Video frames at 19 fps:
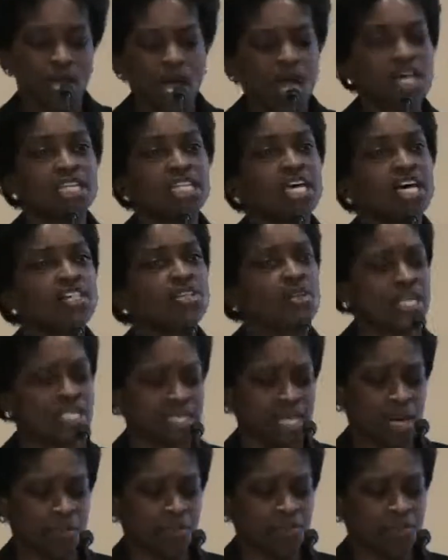Another
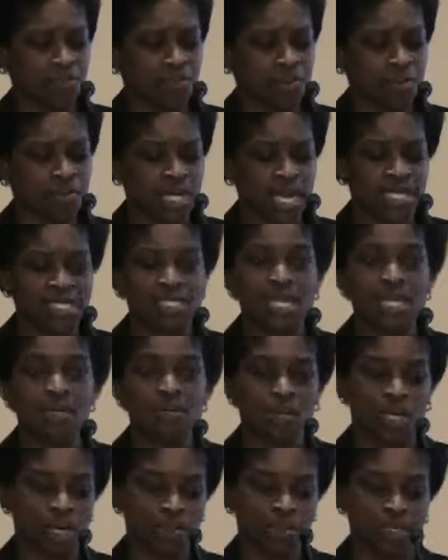example from that same
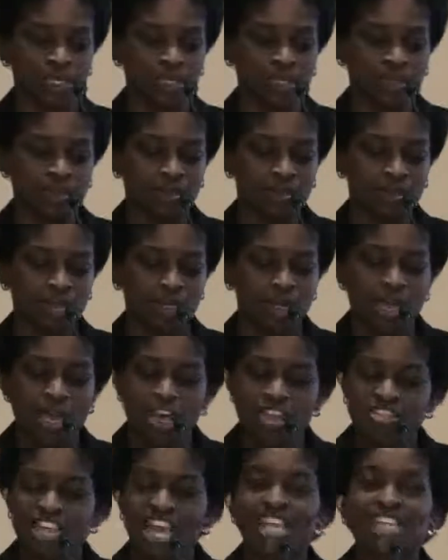company,
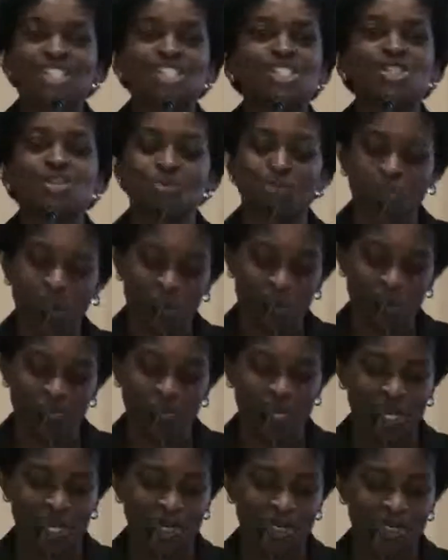thanks to
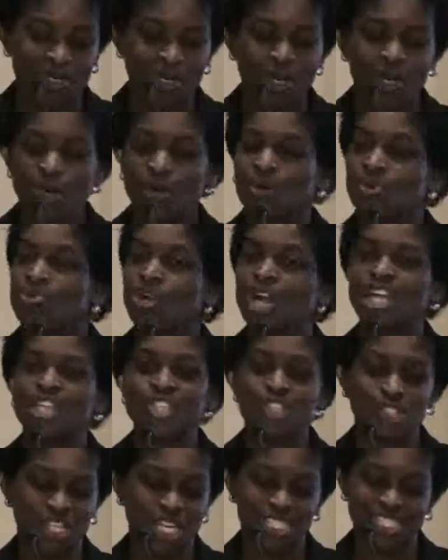broadband,
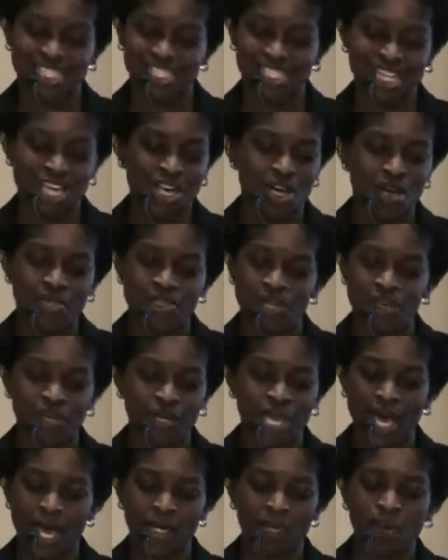ranchers can sell their
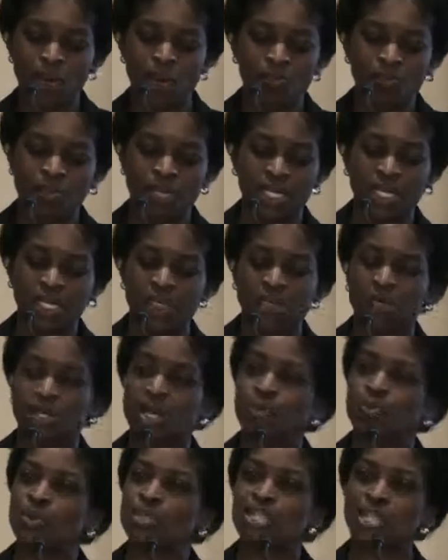cattle over the
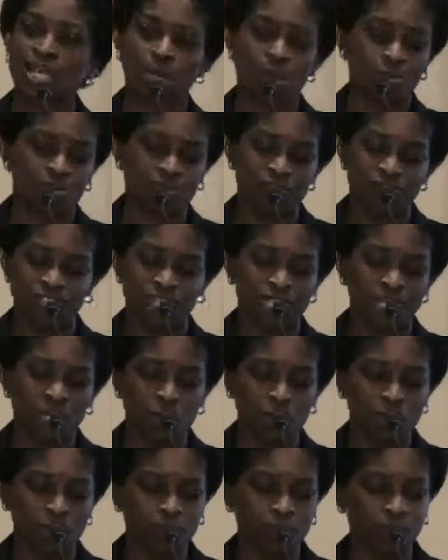internet with the help of
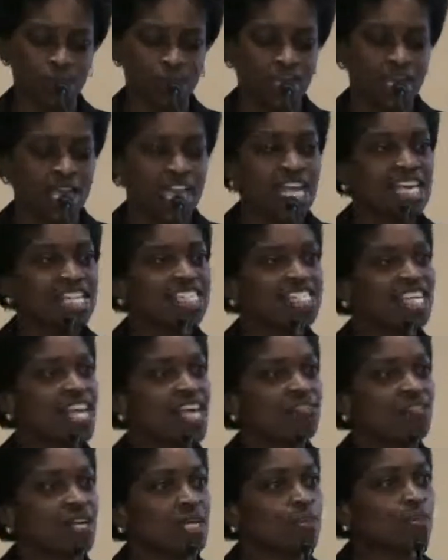video,
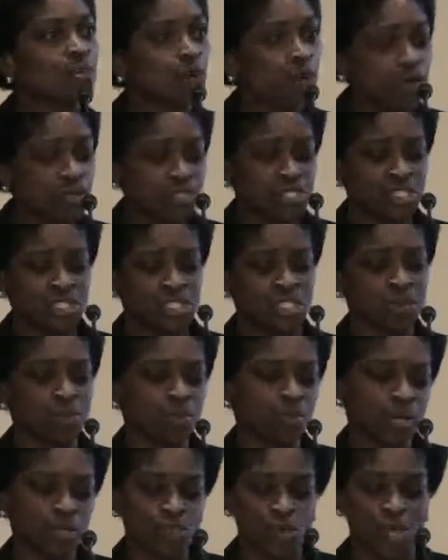saving
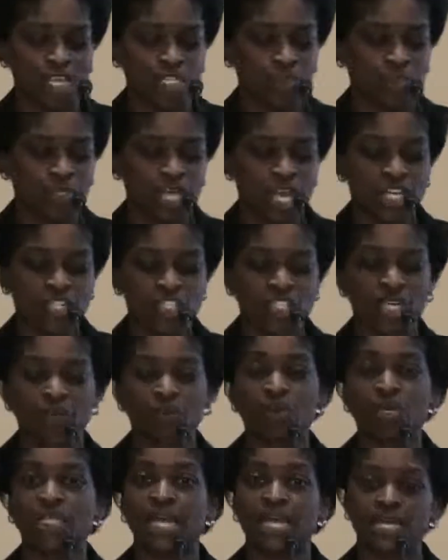burdensome transportation and
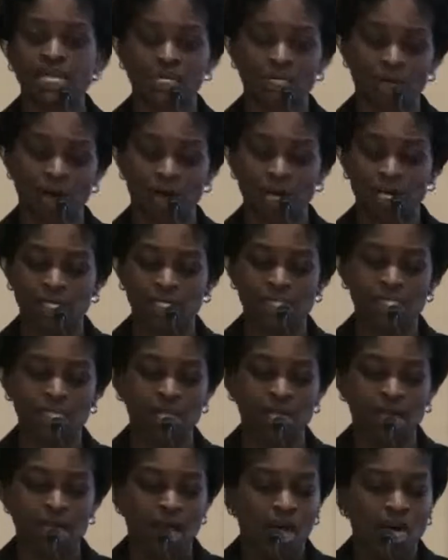related costs
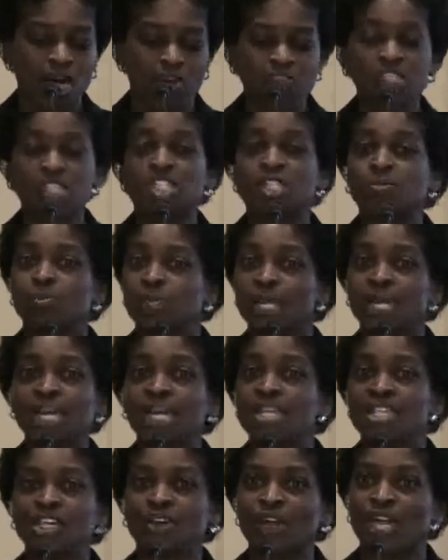of
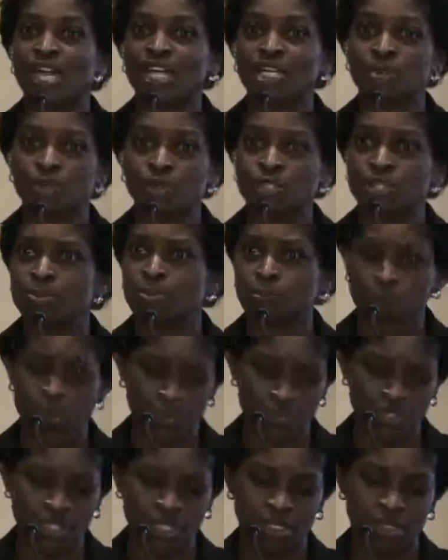displaying their animals in
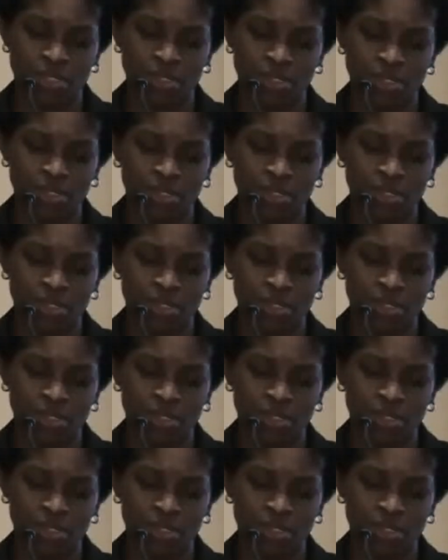person,